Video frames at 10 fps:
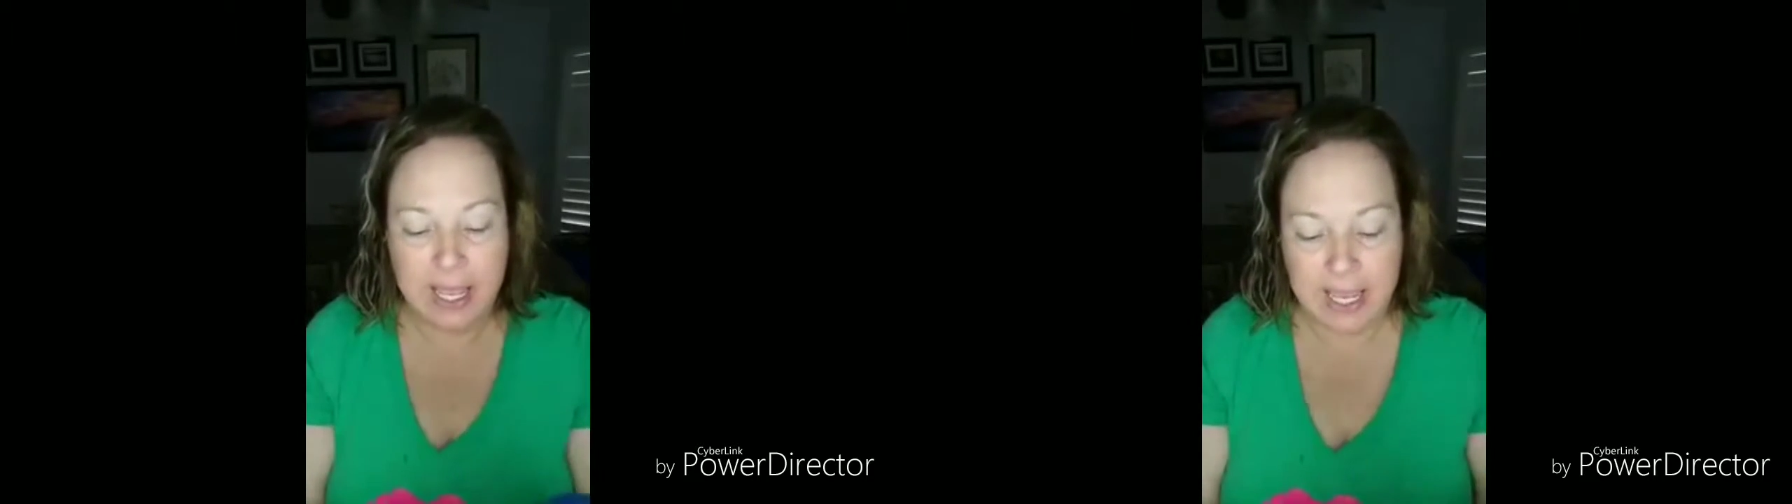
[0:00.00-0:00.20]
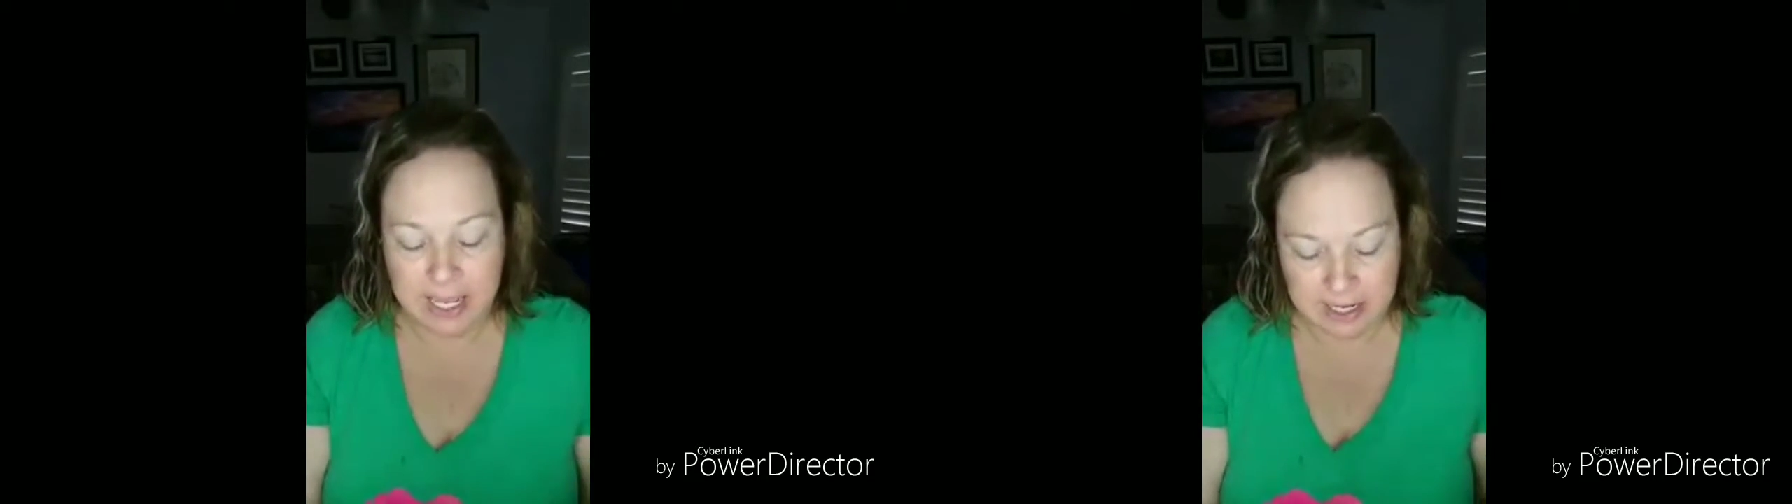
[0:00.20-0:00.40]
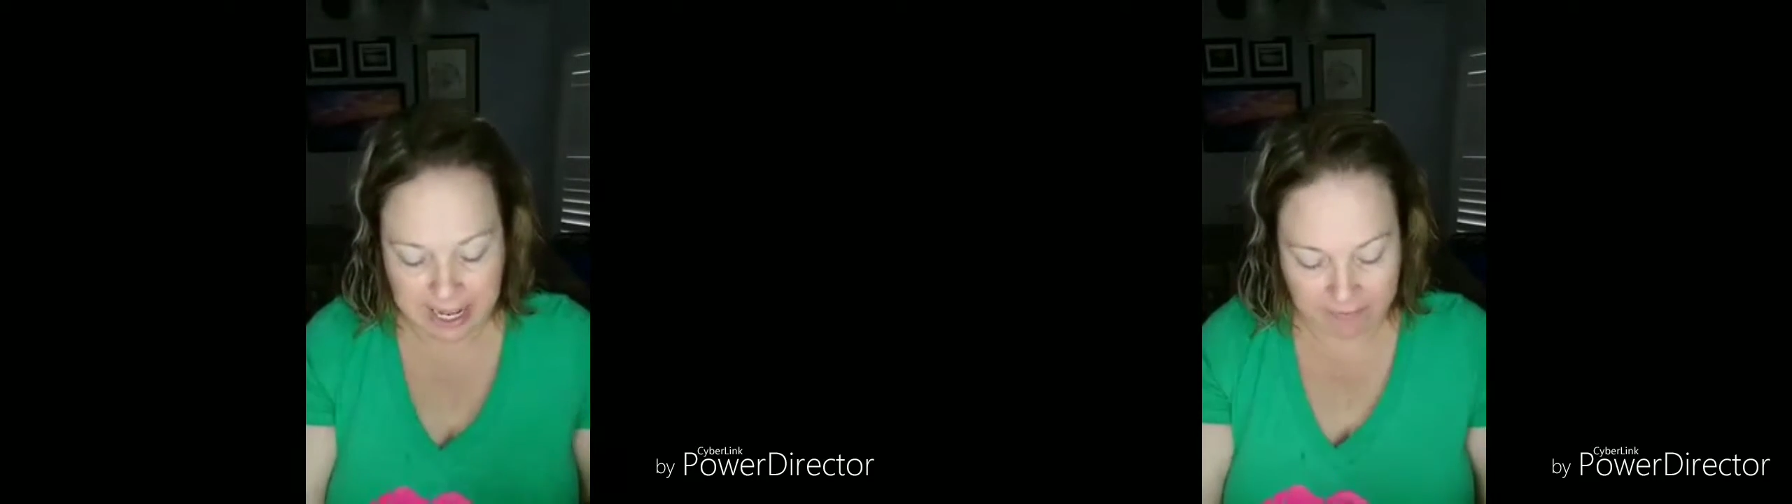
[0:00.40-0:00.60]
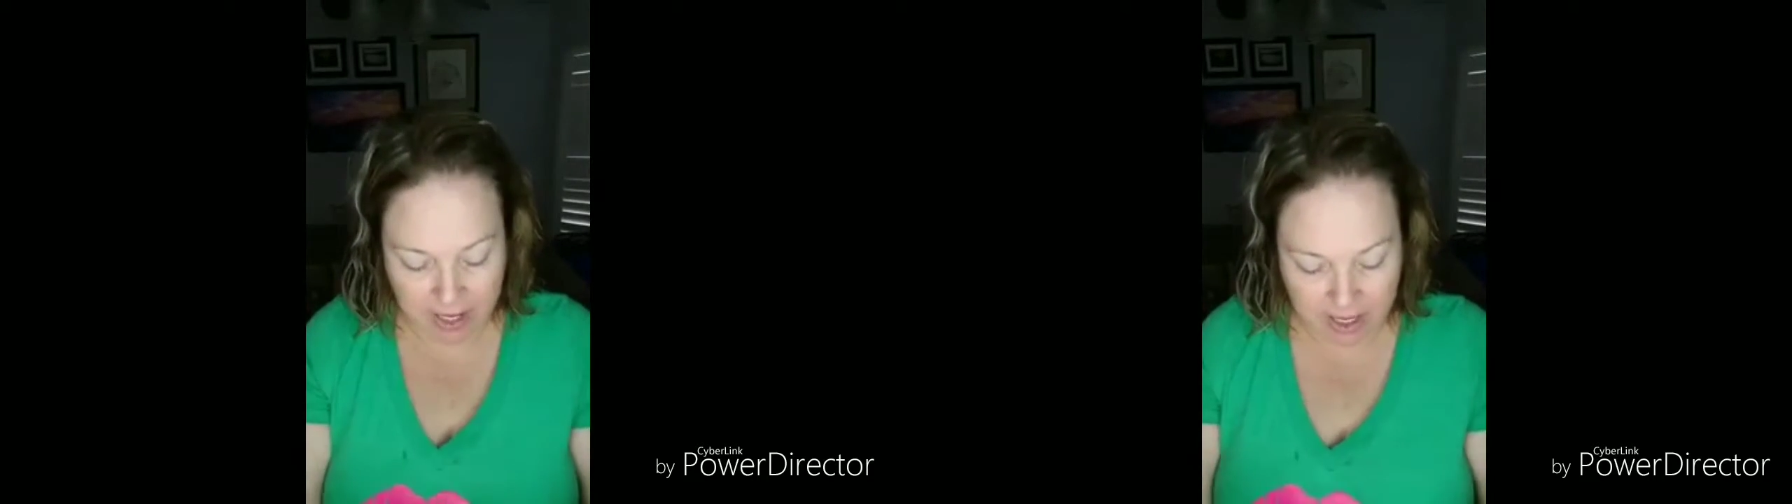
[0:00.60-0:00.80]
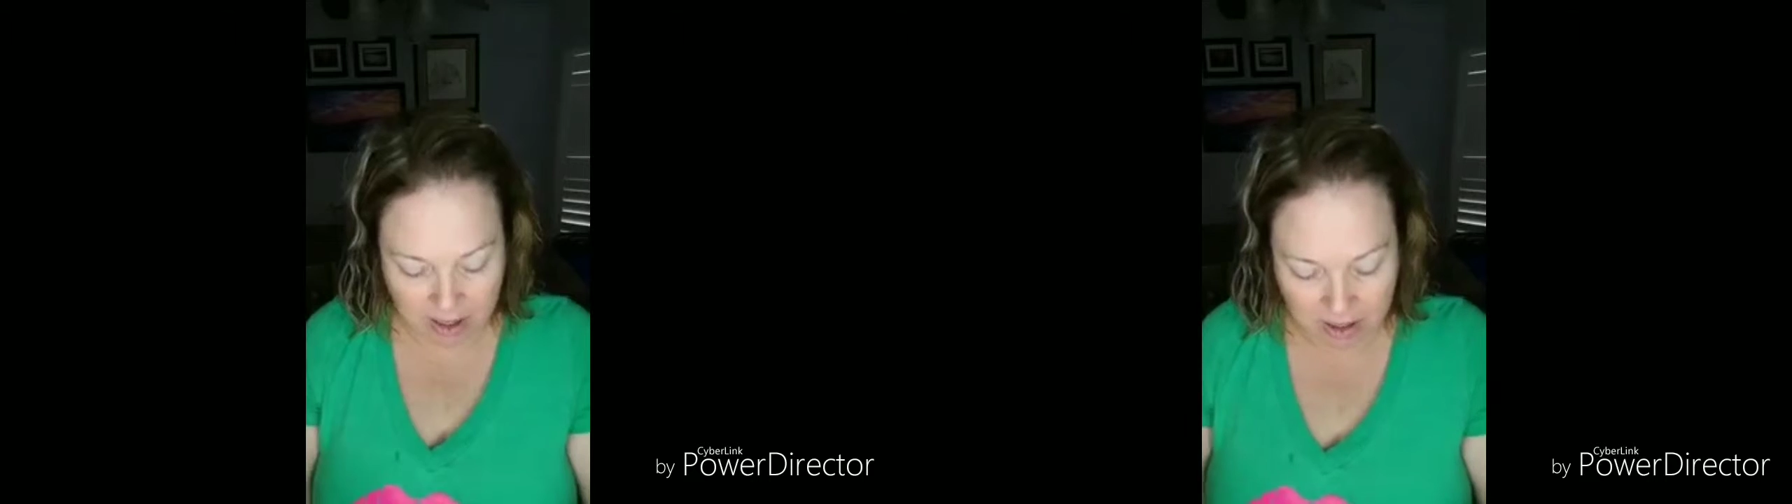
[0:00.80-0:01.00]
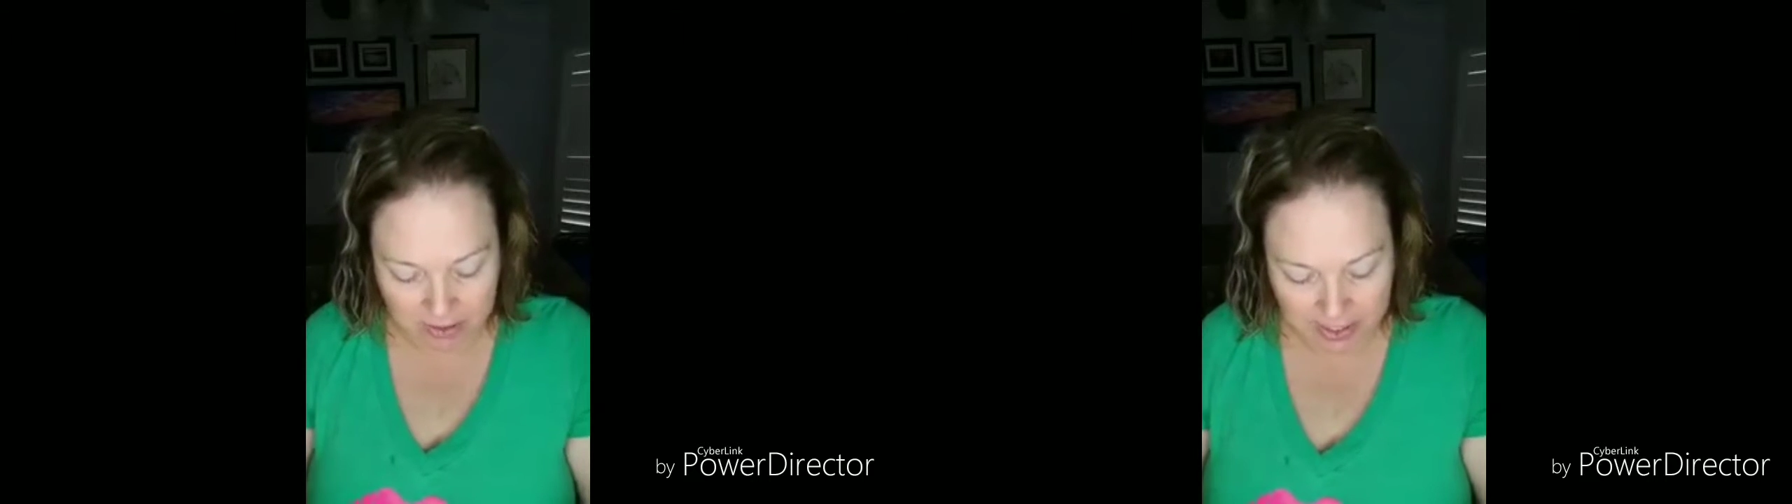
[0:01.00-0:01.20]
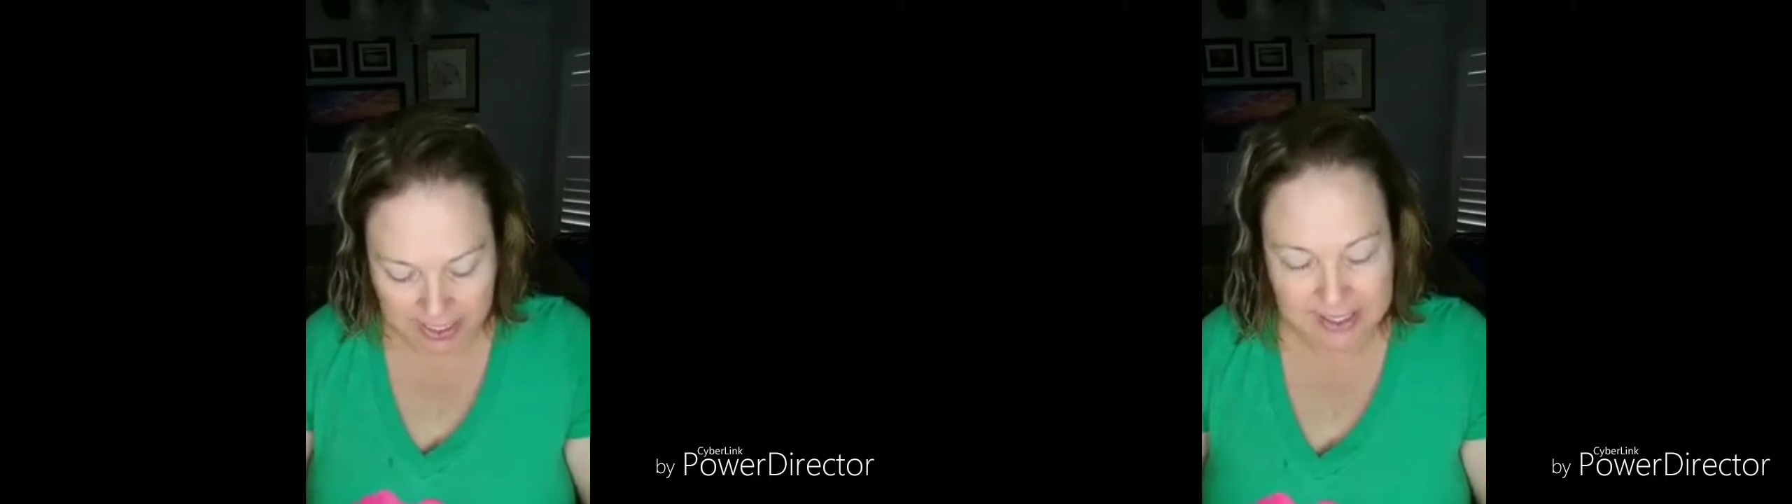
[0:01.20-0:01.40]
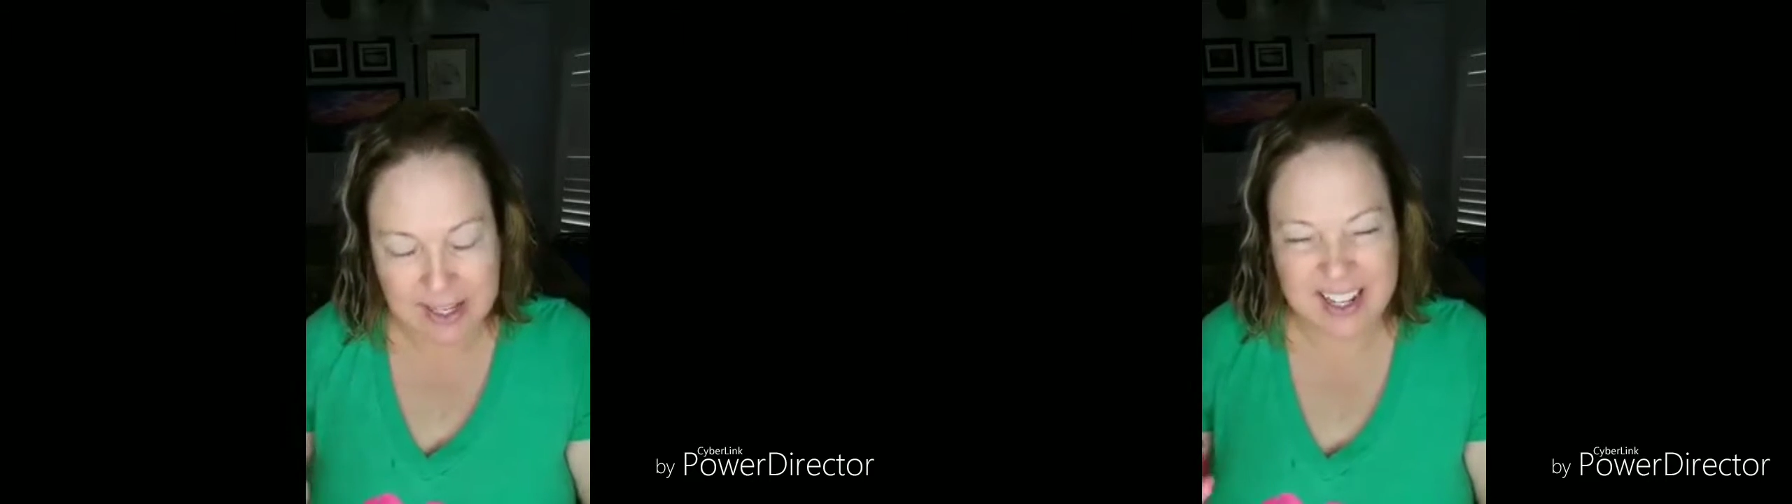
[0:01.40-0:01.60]
And I've got all
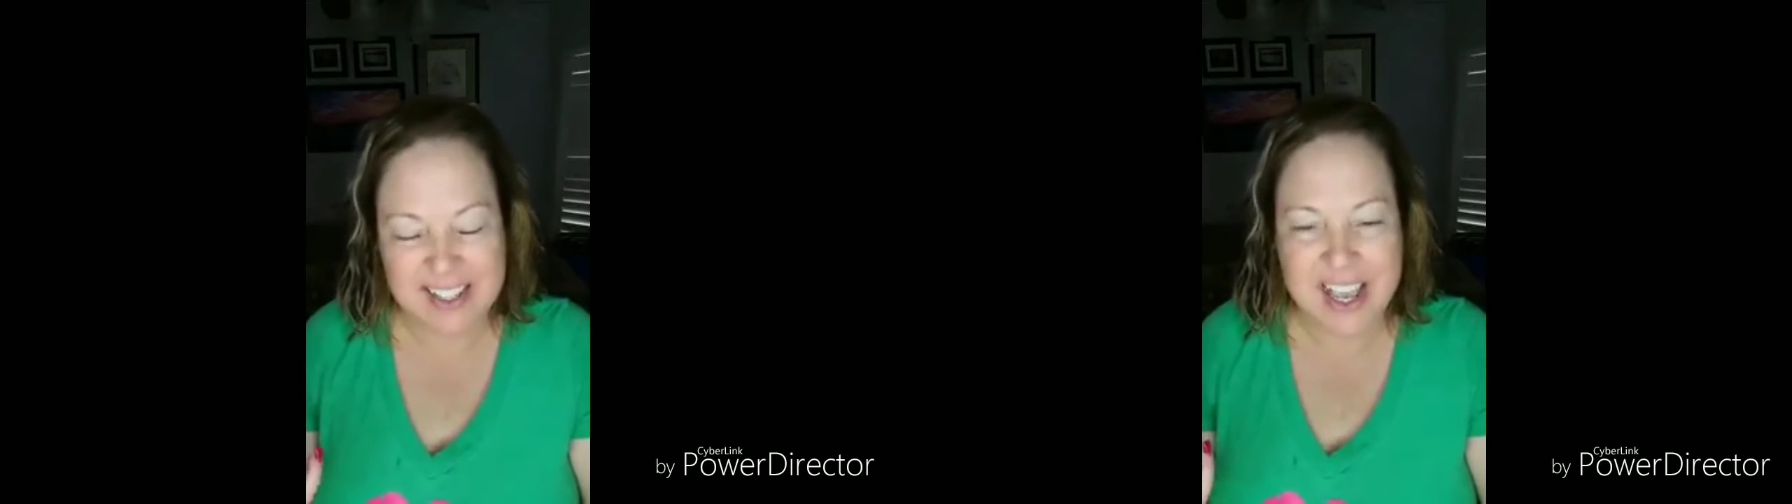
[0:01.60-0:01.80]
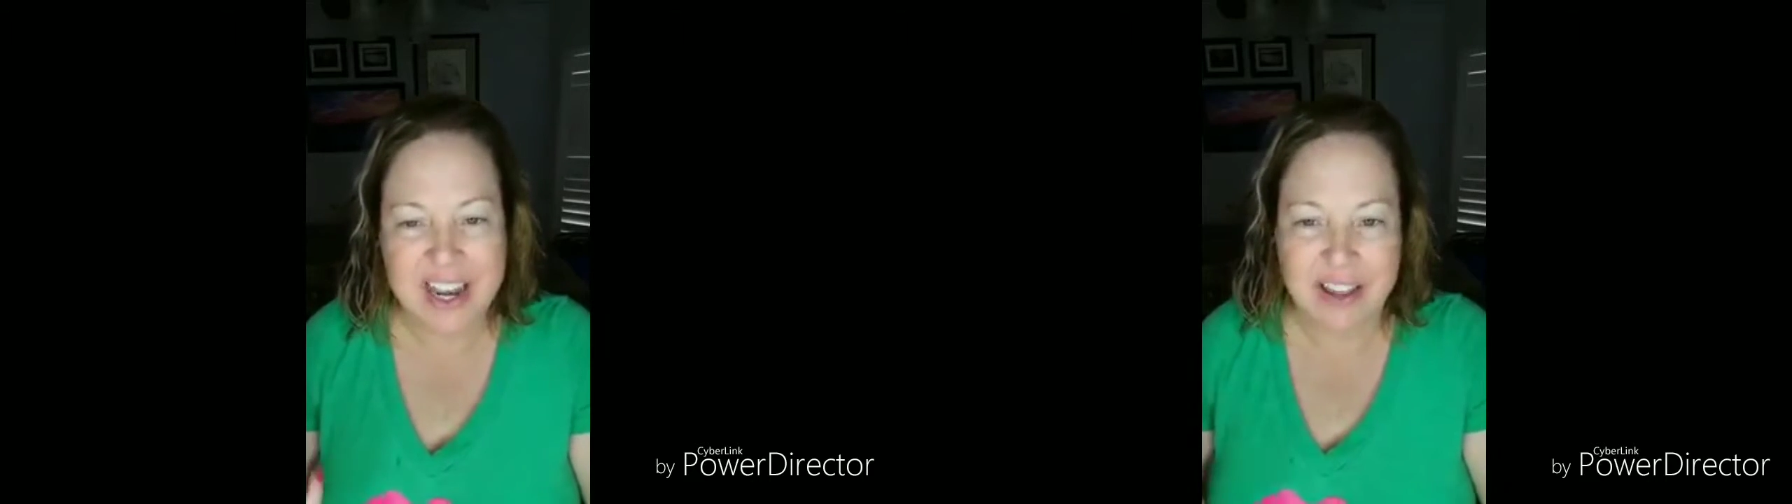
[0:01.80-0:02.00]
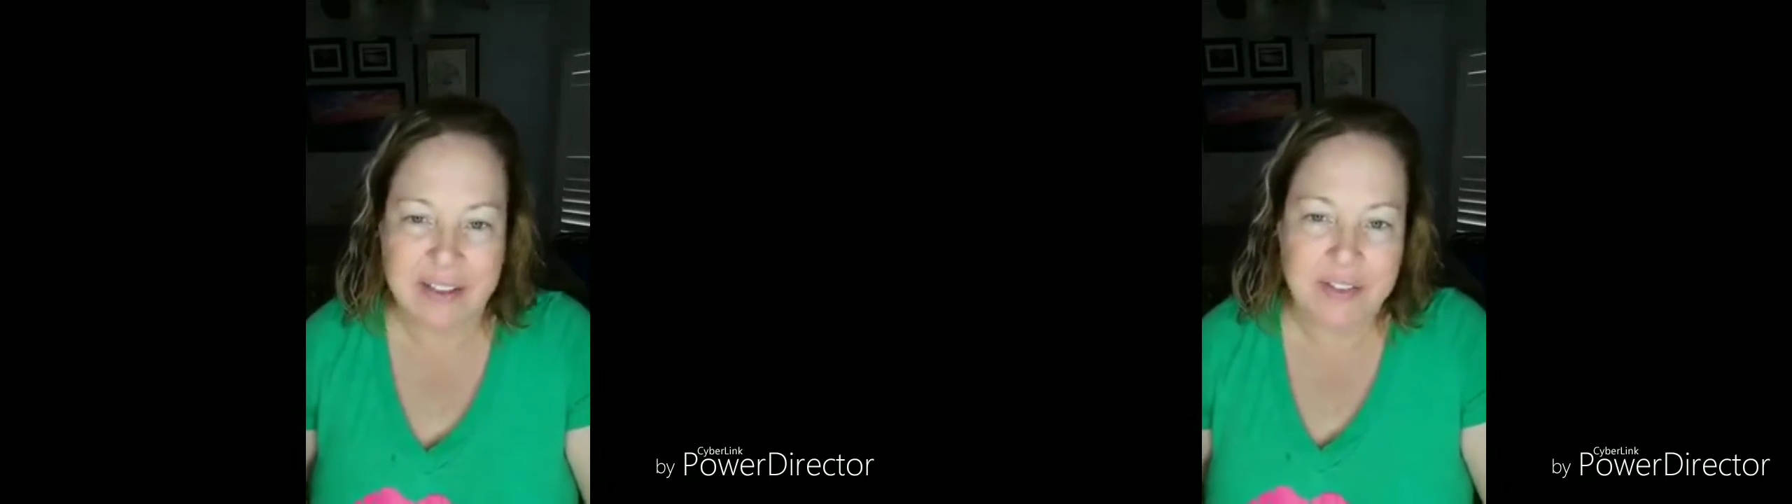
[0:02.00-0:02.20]
the, it's kind of,